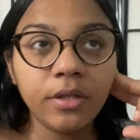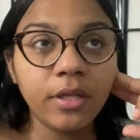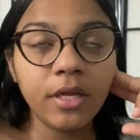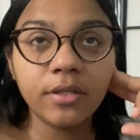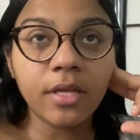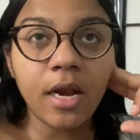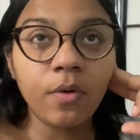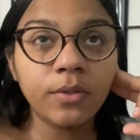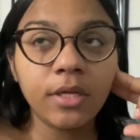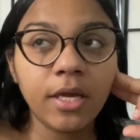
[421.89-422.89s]
things that I
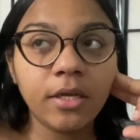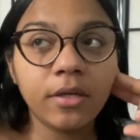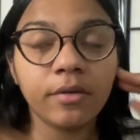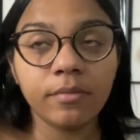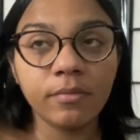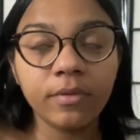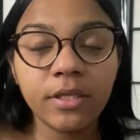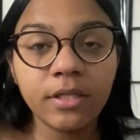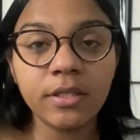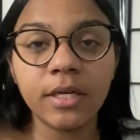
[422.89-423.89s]
was like,
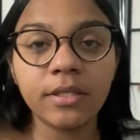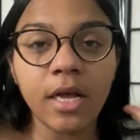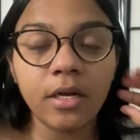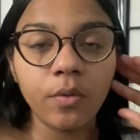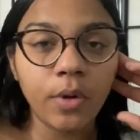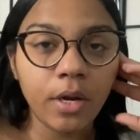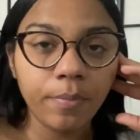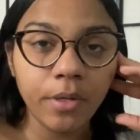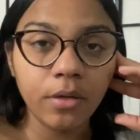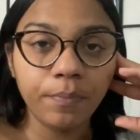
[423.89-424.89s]
this is exactly what I
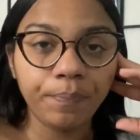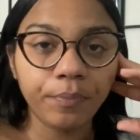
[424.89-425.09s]
mean.